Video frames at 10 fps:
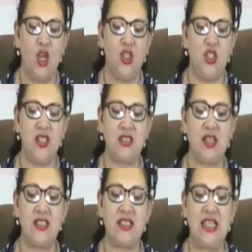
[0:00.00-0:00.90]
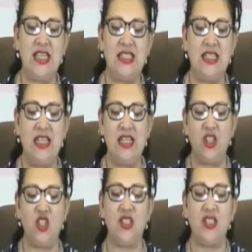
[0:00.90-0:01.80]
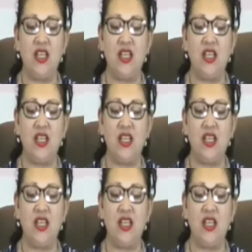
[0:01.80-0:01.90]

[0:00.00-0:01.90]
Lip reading: To discuss the interlinkages,